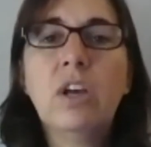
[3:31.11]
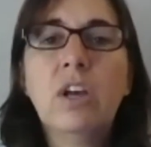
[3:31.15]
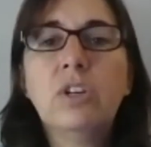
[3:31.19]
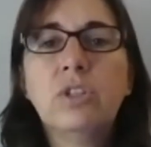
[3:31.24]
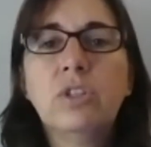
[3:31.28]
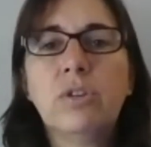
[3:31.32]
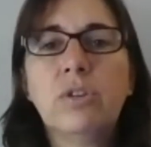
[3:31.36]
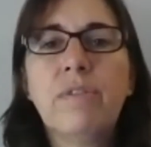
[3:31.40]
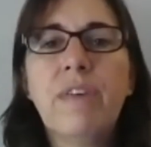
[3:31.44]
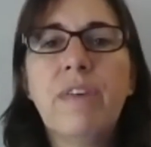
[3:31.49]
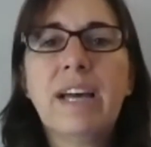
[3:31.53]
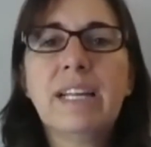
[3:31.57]

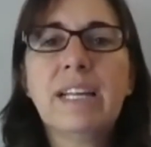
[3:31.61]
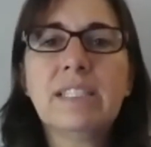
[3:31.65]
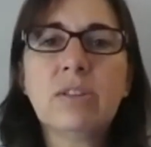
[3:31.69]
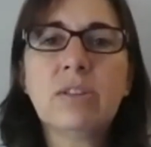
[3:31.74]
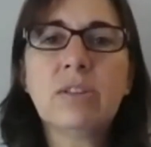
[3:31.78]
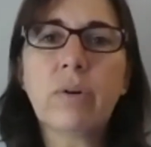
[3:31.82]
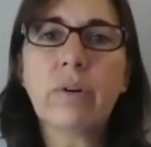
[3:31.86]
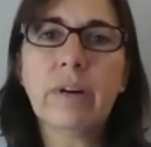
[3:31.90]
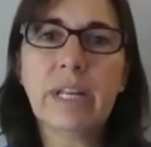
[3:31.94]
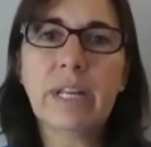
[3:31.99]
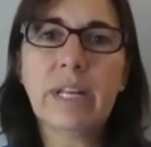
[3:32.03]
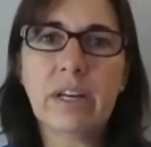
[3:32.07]
So that's
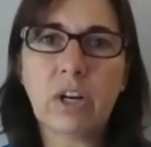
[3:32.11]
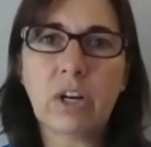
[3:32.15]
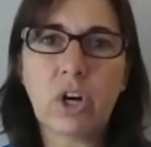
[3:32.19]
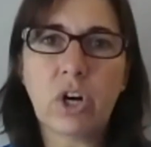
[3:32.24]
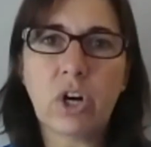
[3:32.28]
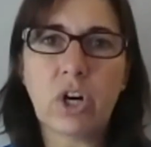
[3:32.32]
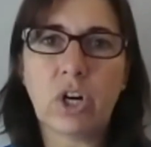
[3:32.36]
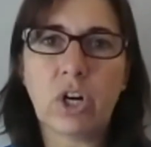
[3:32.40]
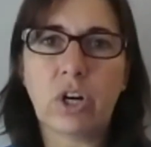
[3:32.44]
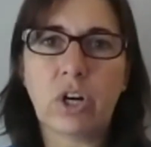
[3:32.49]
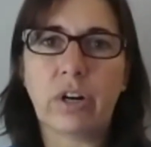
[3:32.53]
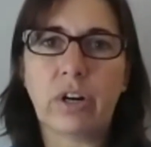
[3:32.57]
already
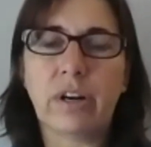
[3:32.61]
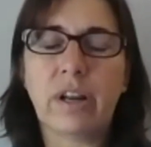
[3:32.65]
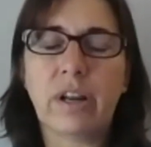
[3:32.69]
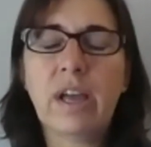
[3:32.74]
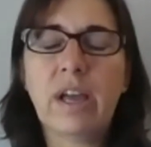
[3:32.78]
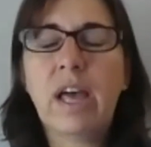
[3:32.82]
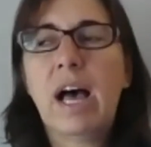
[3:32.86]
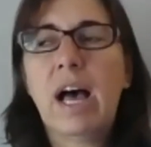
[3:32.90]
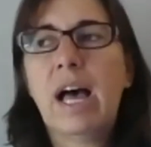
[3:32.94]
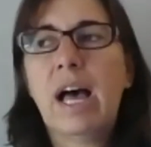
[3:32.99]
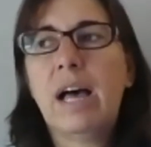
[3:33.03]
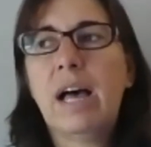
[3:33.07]
occurred.
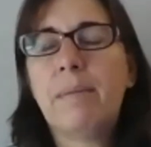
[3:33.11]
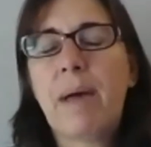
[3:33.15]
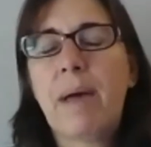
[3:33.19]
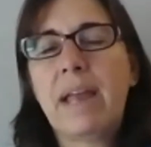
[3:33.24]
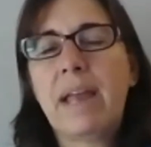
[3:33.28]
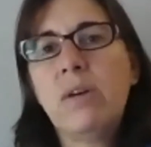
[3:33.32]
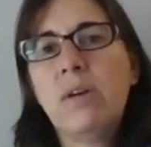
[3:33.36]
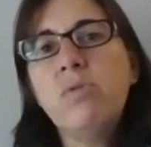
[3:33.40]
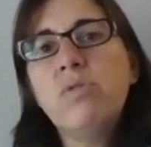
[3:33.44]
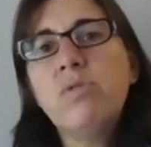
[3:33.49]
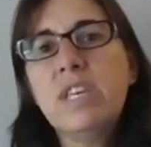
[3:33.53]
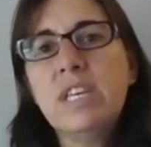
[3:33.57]
Uh, I
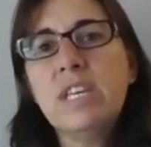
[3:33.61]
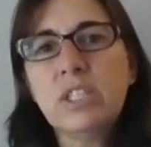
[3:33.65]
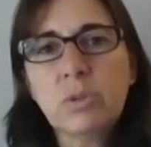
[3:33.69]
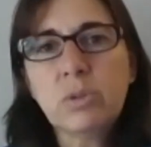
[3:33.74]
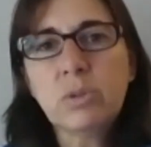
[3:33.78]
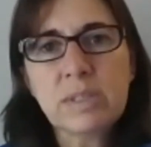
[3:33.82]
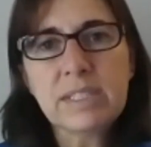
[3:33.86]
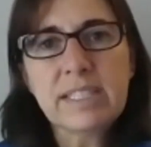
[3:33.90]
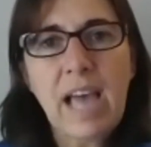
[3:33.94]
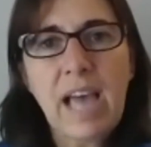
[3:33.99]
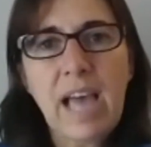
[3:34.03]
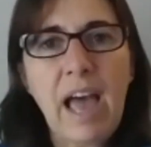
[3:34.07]
know this
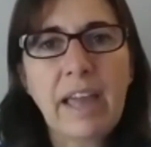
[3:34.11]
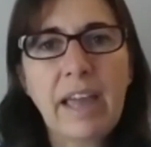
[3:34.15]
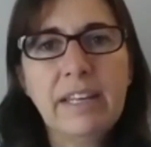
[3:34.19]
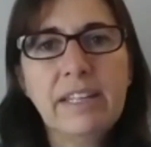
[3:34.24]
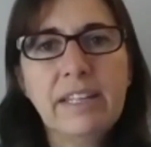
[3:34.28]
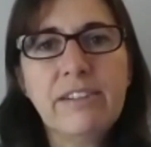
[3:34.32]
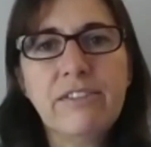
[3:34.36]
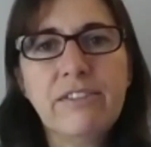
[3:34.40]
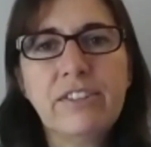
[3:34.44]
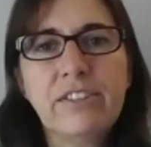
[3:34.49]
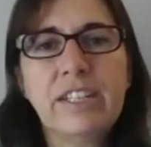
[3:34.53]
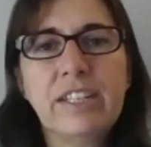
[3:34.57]
was kind
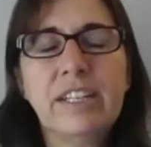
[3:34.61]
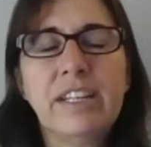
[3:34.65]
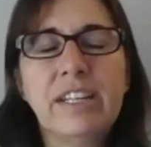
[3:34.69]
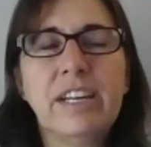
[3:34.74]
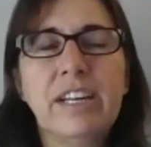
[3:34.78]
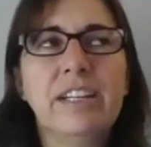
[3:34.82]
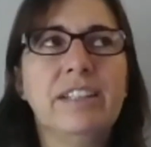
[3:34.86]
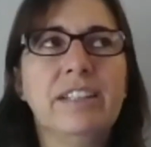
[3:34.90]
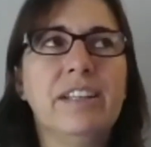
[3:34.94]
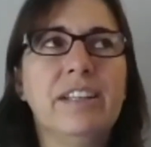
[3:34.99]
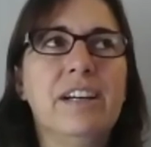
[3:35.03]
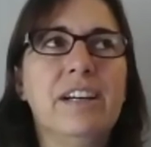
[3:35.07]
of
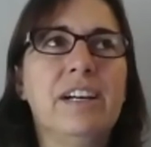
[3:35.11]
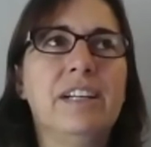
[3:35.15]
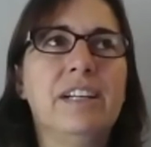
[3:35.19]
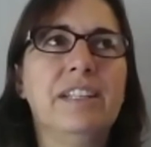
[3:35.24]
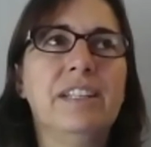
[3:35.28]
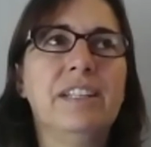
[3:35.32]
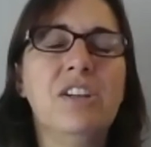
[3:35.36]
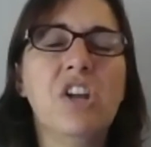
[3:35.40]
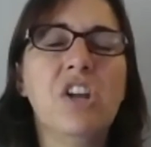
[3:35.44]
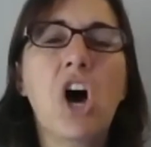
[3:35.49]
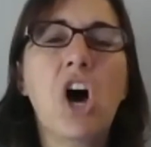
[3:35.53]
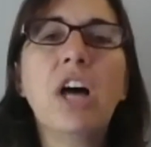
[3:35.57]
a, a, a
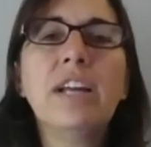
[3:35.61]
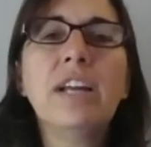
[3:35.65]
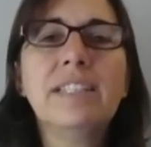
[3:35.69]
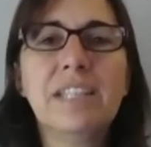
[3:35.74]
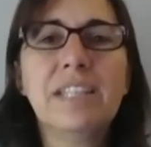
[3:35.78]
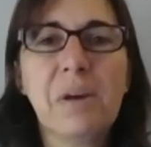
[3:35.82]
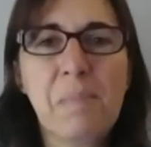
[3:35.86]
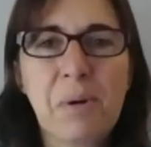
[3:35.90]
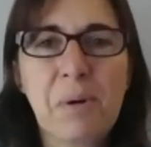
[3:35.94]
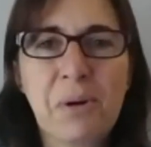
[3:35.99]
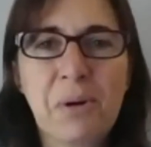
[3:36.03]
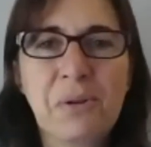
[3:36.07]

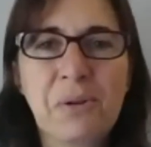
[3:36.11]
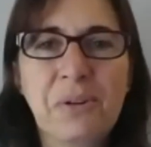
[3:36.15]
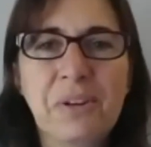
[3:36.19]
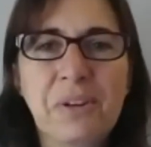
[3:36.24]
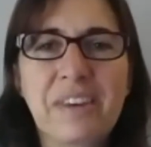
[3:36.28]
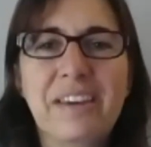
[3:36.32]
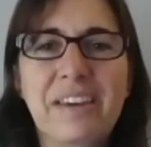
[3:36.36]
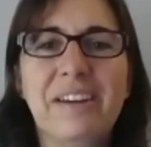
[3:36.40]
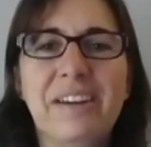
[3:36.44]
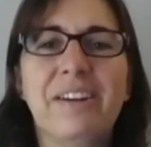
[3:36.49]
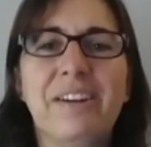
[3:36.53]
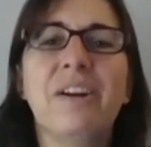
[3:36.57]
non-typical
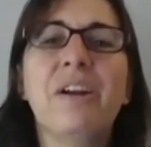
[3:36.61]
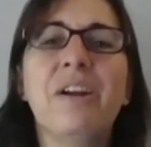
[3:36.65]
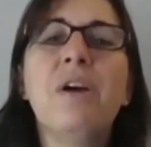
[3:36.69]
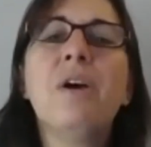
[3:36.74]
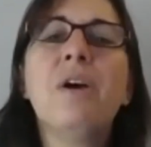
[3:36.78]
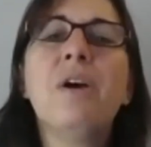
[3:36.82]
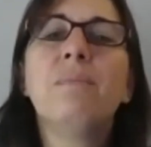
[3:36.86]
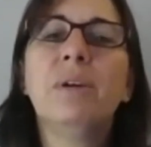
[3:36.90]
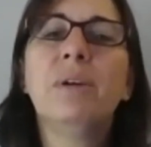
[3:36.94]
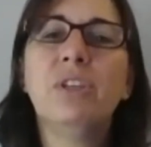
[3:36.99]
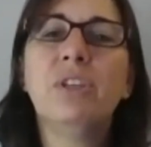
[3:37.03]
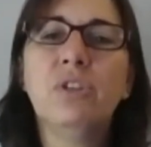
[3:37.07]
year,
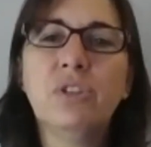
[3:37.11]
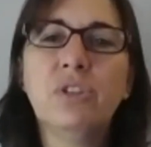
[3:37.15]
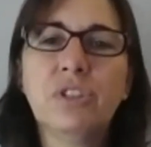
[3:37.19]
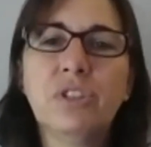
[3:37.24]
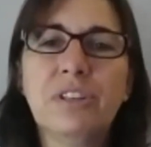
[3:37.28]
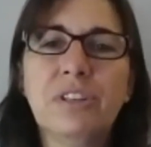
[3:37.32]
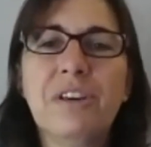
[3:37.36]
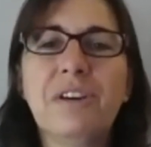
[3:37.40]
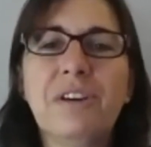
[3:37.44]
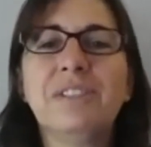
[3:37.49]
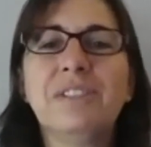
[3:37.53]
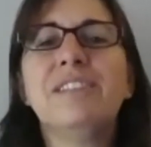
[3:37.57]
but usually
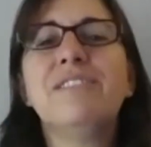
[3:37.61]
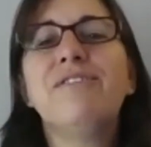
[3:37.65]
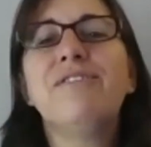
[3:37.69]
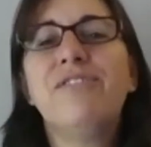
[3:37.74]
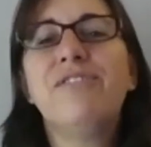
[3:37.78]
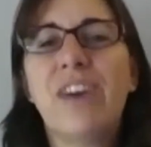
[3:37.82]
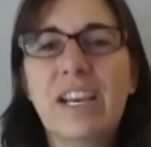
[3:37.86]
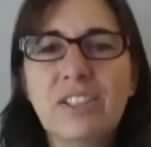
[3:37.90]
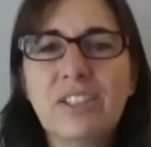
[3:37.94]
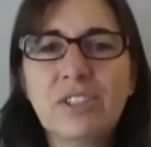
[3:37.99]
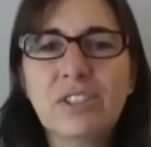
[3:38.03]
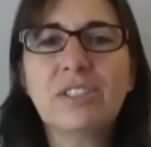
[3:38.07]
those
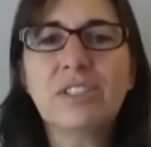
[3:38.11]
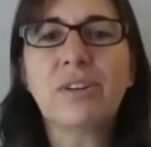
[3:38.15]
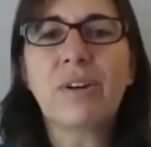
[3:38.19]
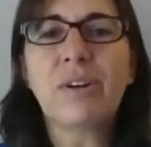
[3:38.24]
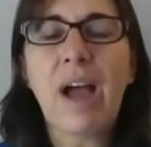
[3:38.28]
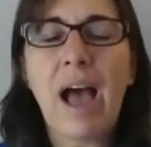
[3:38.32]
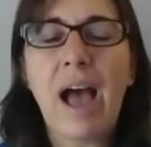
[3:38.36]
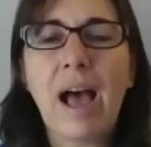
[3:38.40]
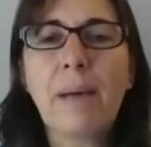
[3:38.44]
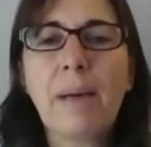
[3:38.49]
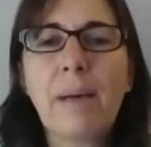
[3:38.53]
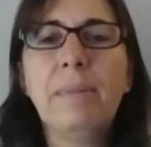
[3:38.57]
infections are
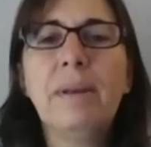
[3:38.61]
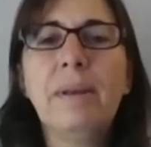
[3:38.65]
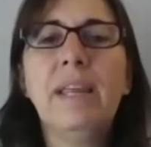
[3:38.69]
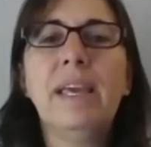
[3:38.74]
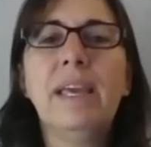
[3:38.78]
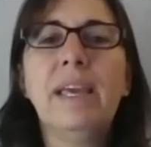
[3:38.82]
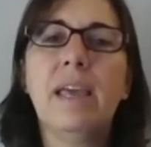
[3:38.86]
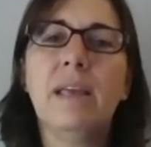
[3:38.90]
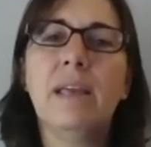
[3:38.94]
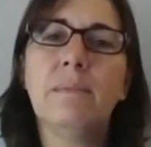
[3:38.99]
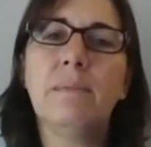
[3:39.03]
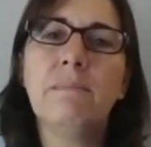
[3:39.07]
happening
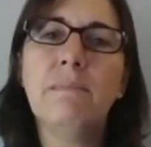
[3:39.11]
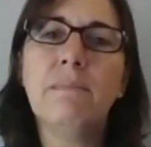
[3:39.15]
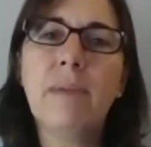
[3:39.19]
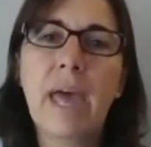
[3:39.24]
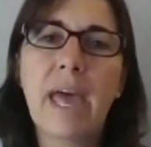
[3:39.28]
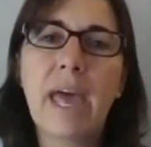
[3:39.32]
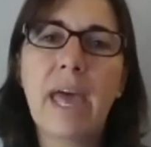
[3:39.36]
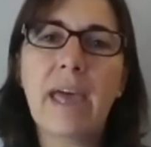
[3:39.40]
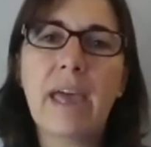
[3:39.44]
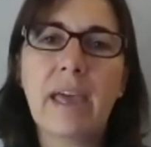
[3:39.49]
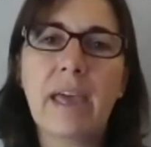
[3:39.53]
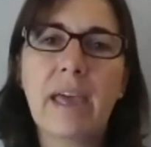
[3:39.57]
in
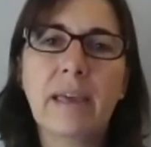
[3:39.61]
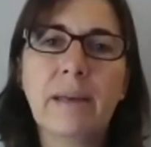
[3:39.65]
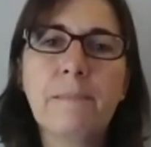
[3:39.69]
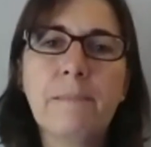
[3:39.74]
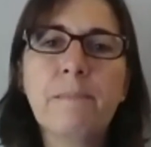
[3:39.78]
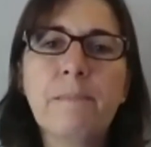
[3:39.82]
May.